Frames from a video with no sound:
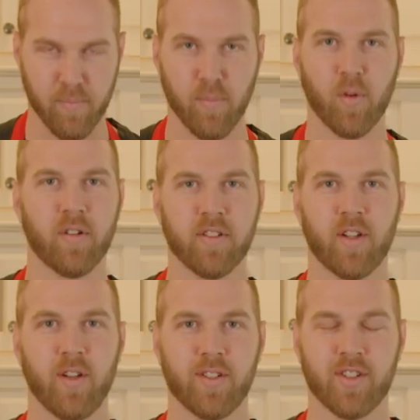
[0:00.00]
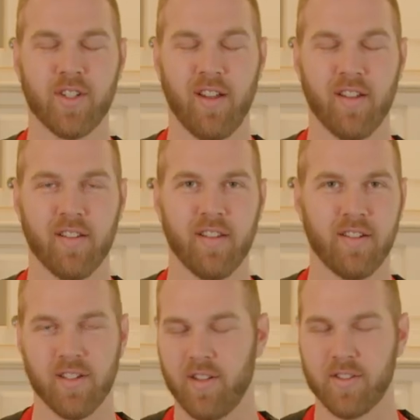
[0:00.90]
Morton's kosher salt.
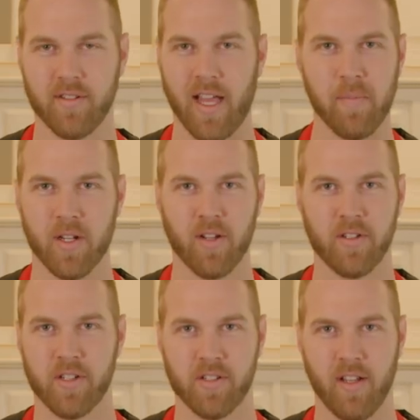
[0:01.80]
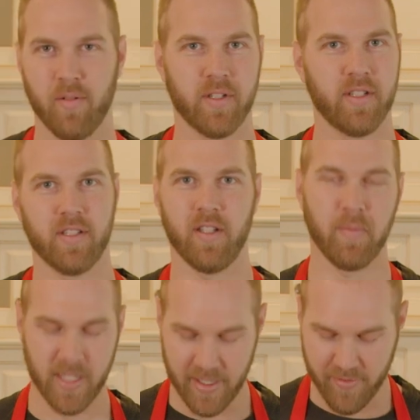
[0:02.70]
There's also Diamond kosher salt, which is a little
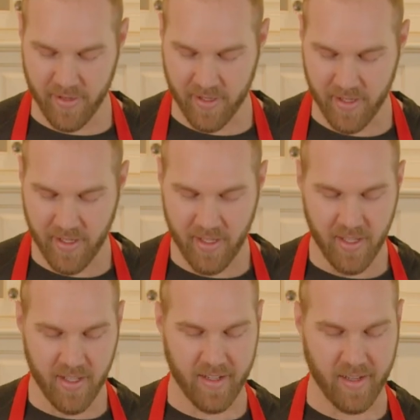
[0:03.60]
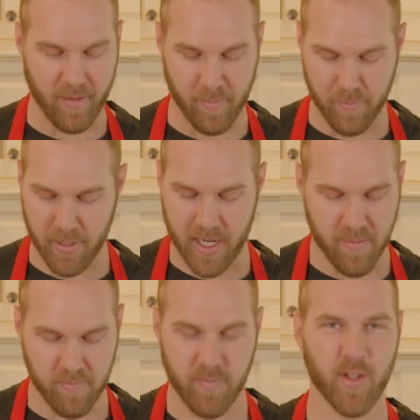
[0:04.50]
bit different, but
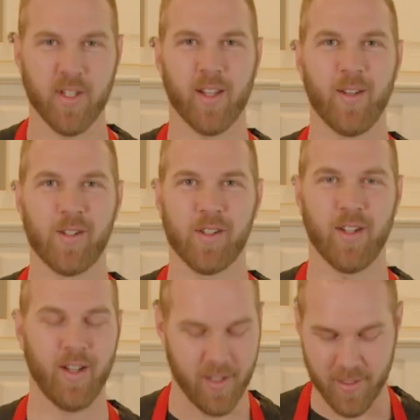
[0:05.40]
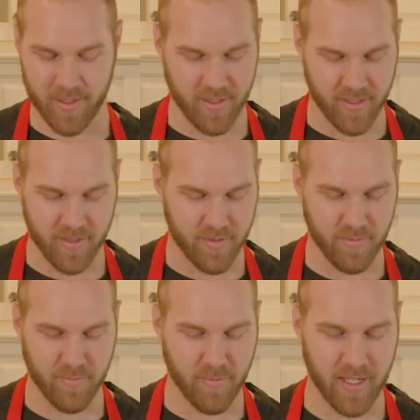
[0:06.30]
I'm used to kosher salt. It's
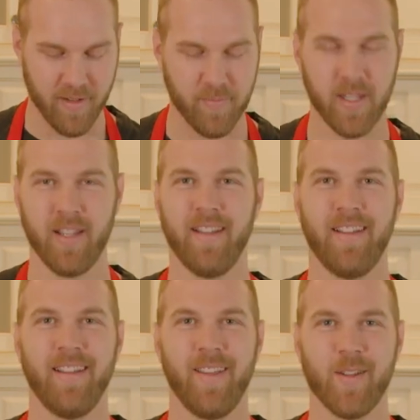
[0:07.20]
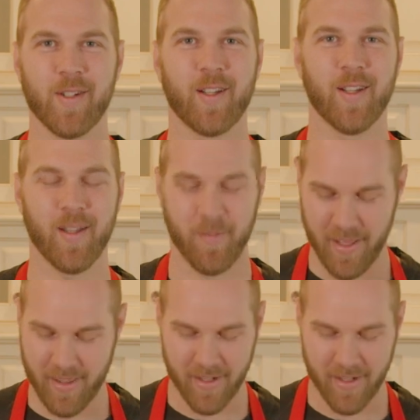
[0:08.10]
what I'm used to cooking with.